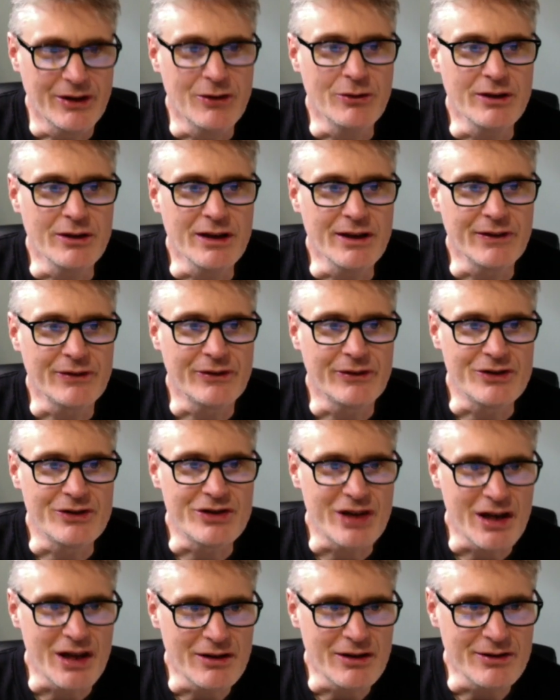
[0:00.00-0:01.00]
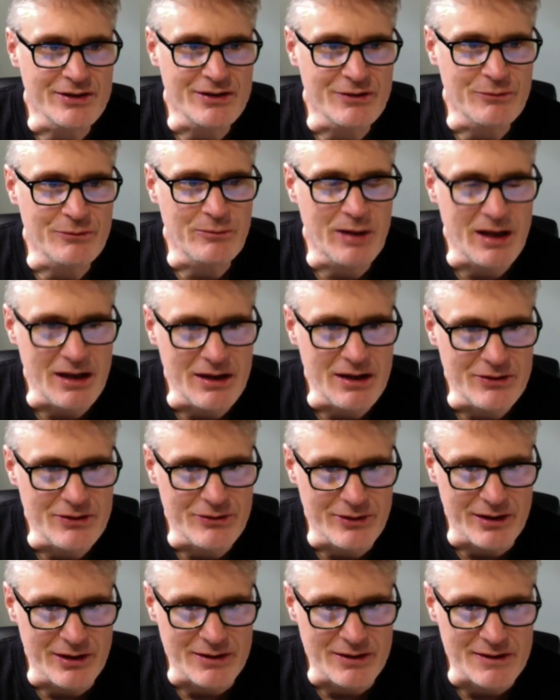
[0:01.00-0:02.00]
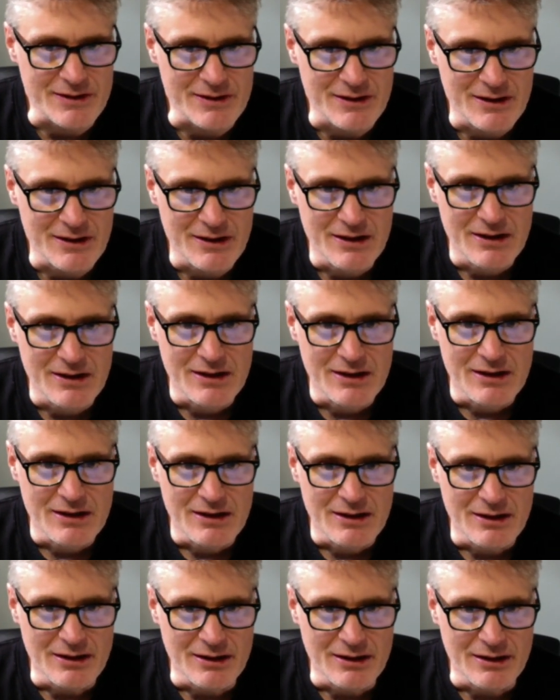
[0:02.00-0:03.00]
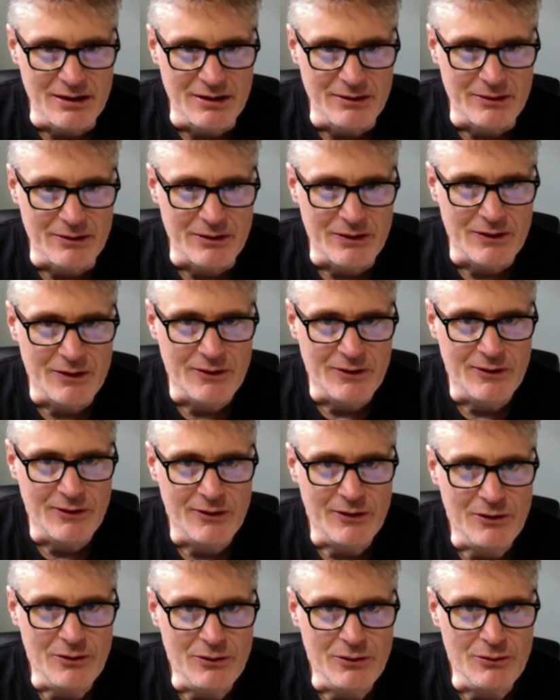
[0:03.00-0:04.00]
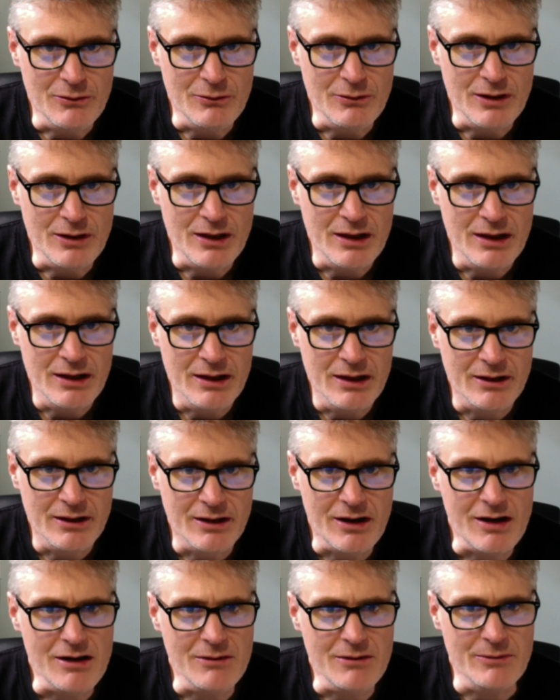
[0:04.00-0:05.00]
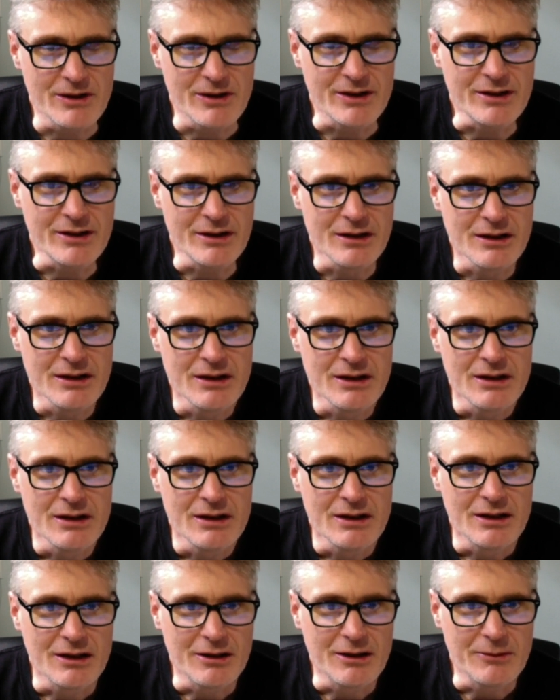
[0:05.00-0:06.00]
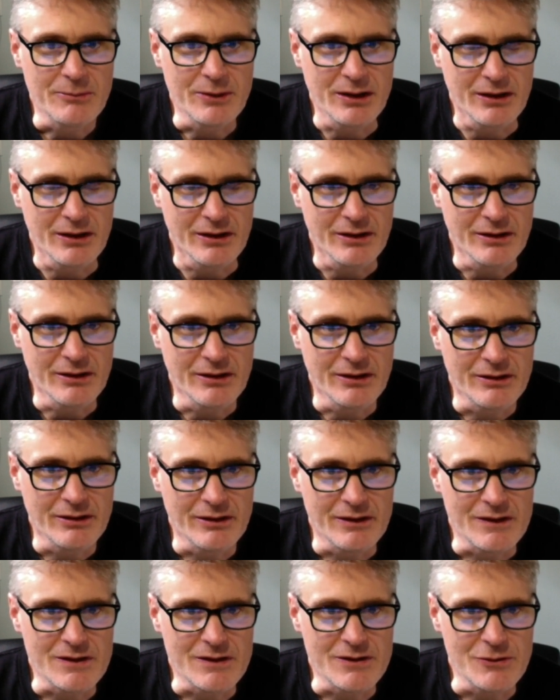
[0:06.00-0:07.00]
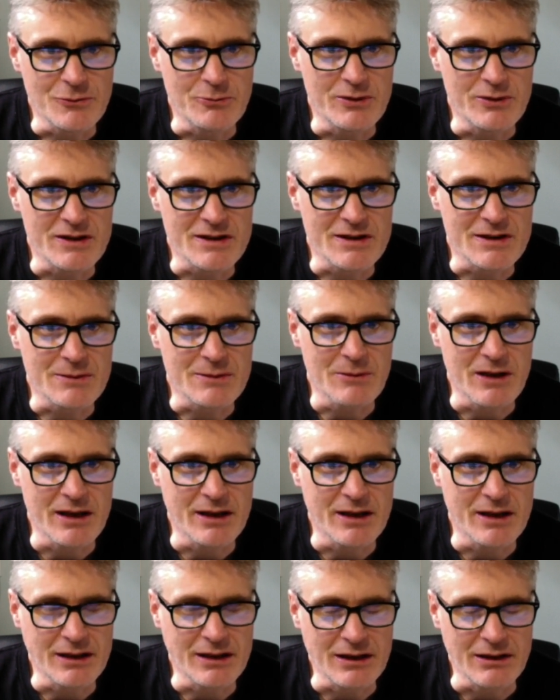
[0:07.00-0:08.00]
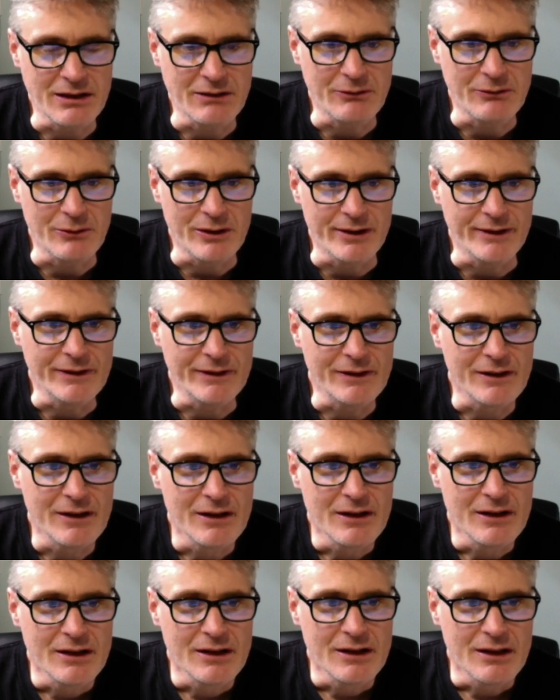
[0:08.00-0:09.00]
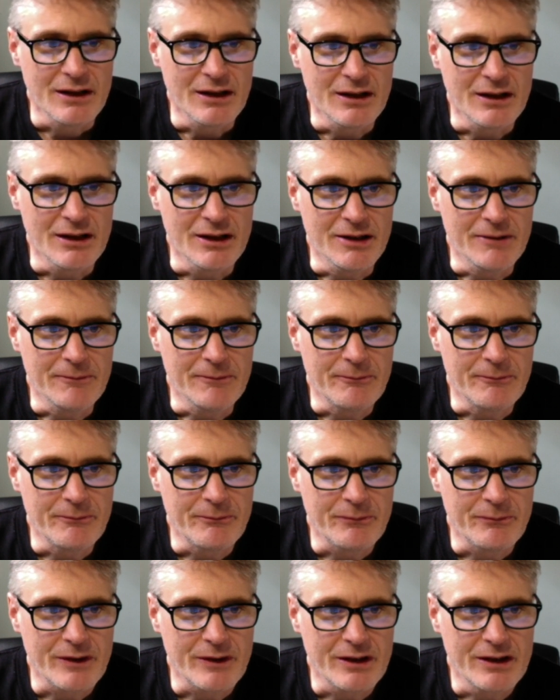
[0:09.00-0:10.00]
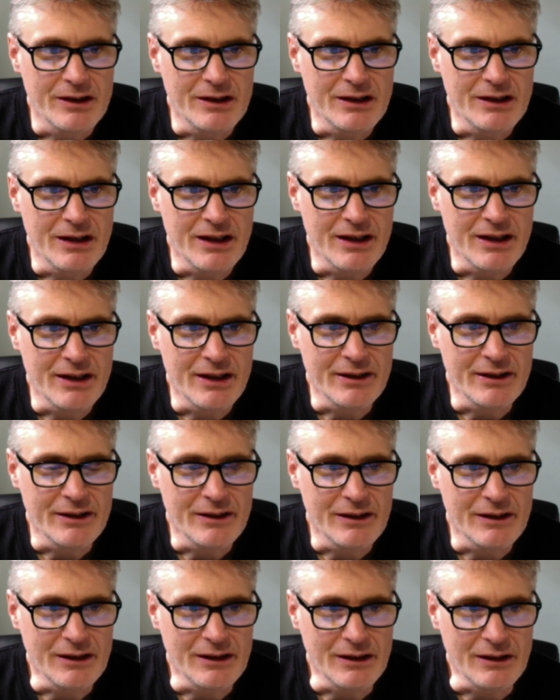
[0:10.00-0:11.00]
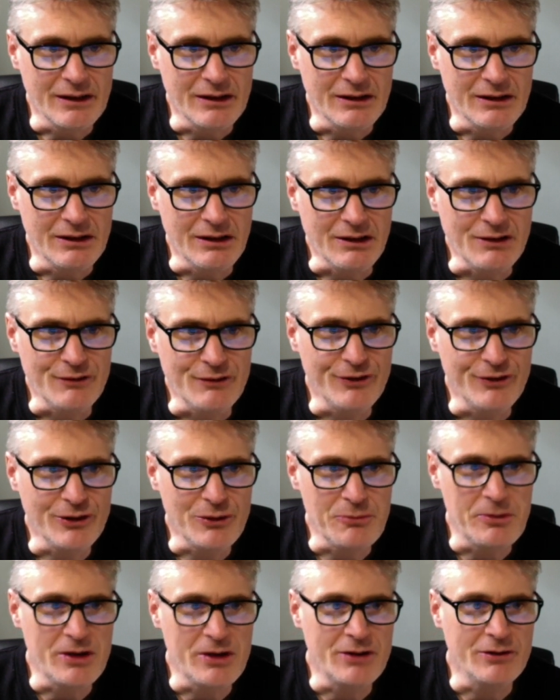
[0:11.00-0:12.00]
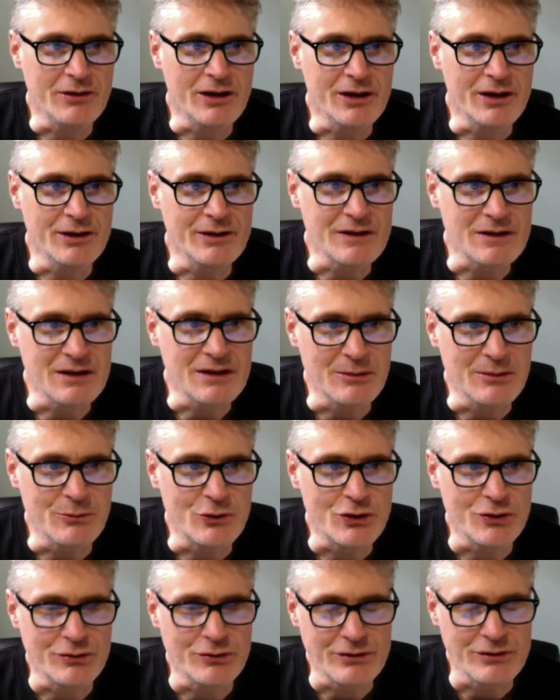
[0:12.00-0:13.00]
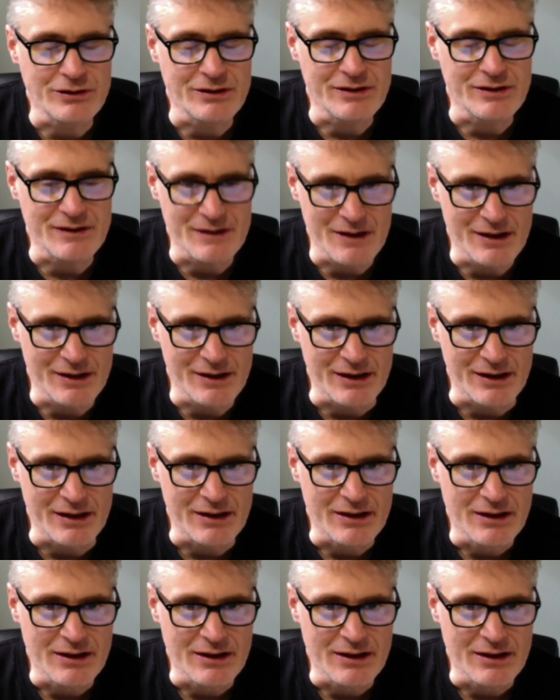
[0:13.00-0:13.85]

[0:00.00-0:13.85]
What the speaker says: yes, the challenge of page rates. So Carmen, being the astute businessman he was, he had a young Filipino artist named Tony DeZuniga